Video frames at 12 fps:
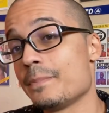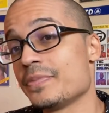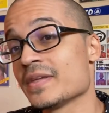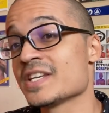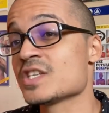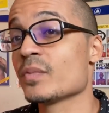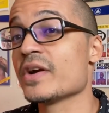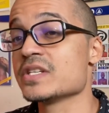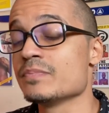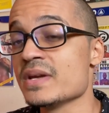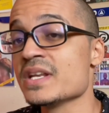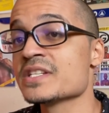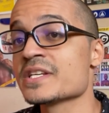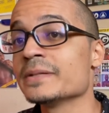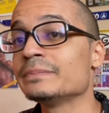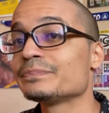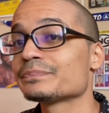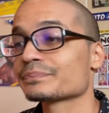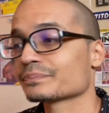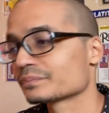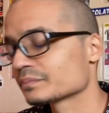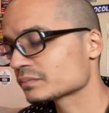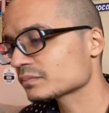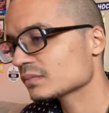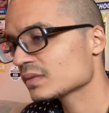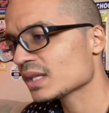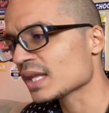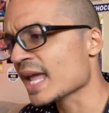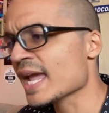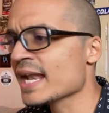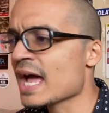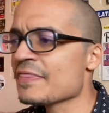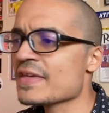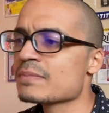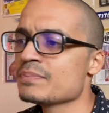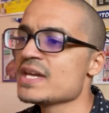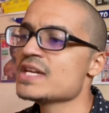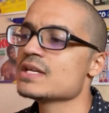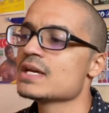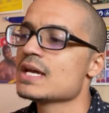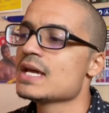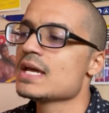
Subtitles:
the situation Pete is in. And I think Pete,